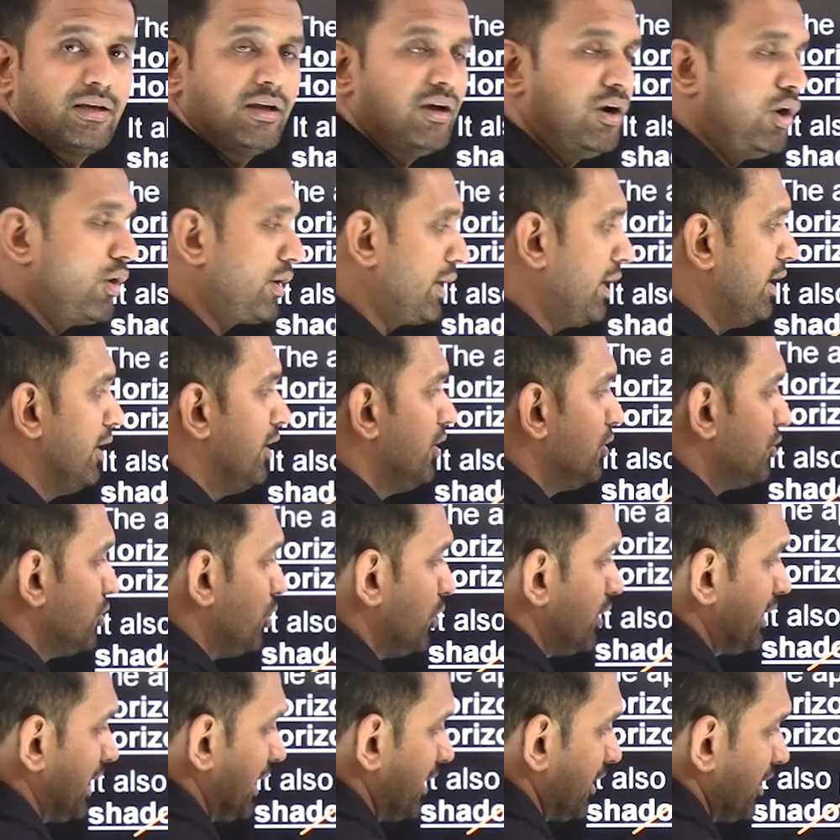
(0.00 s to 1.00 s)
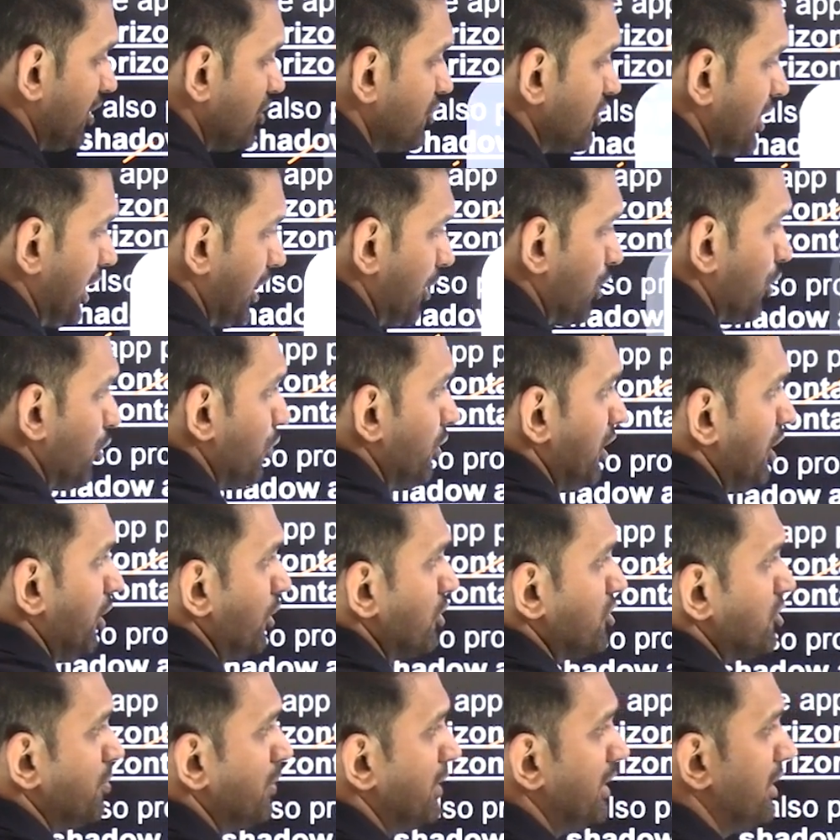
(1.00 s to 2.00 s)
Okay, so terrain shadow will
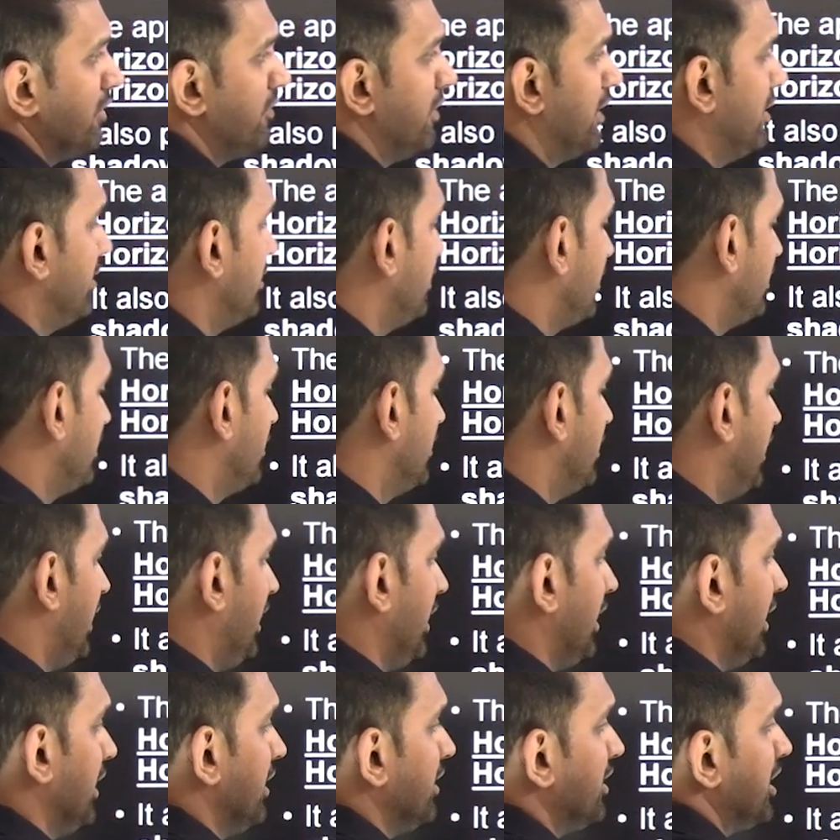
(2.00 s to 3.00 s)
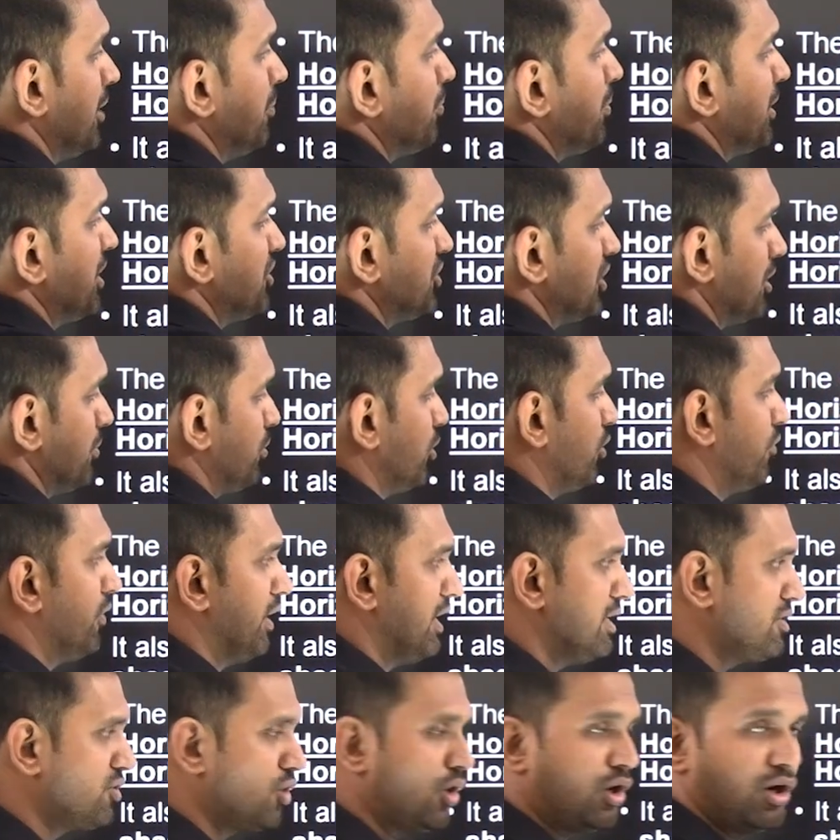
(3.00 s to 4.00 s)
also be given, and temperature
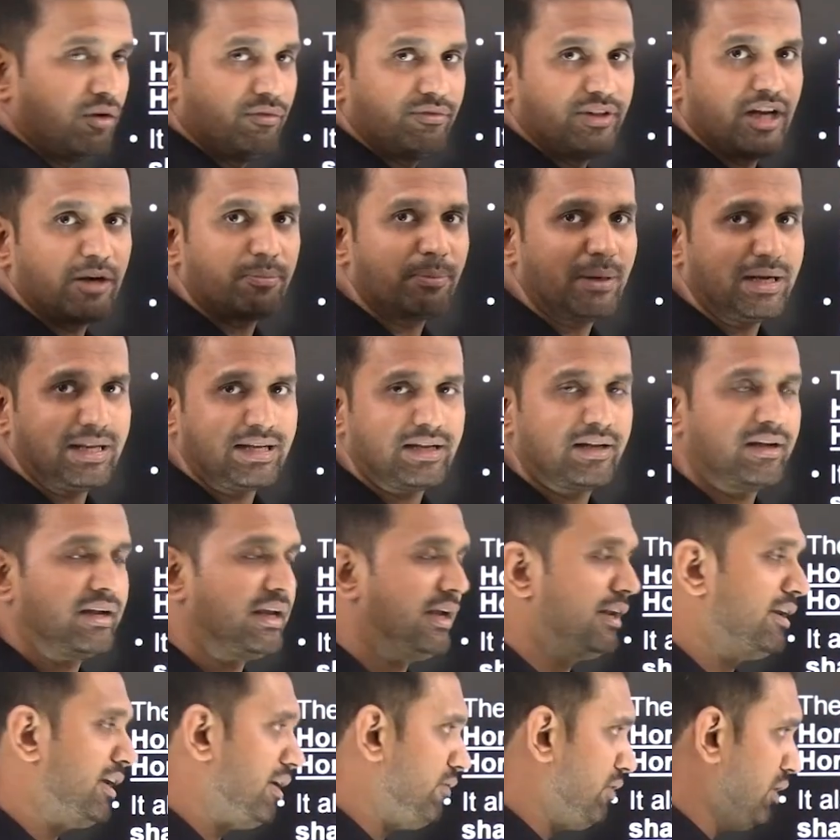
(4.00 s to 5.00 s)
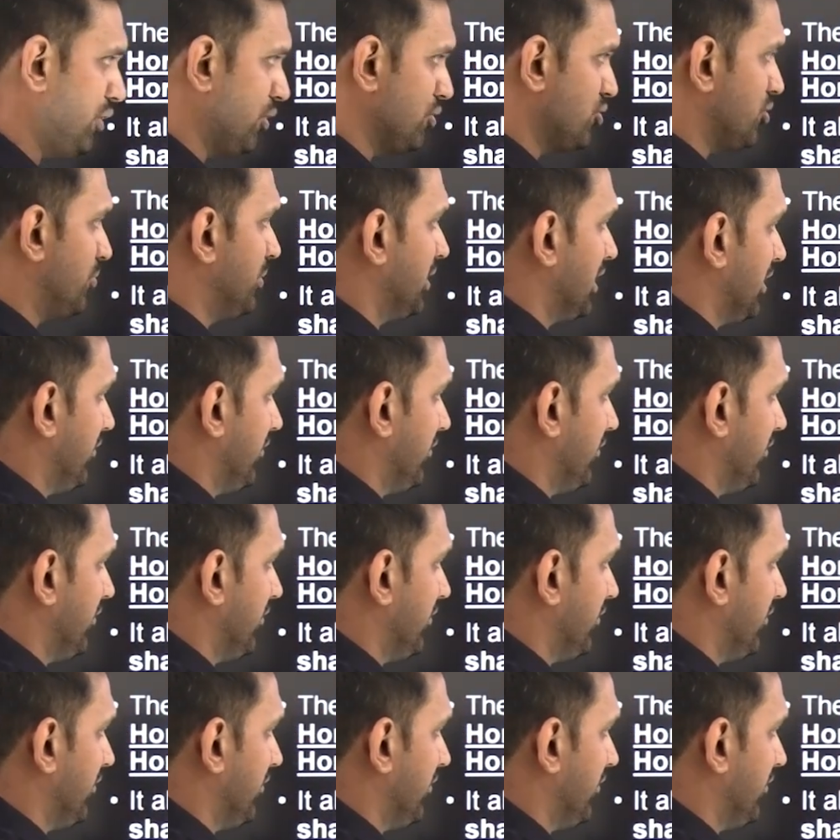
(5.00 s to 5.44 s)
profiles of that particular area will also be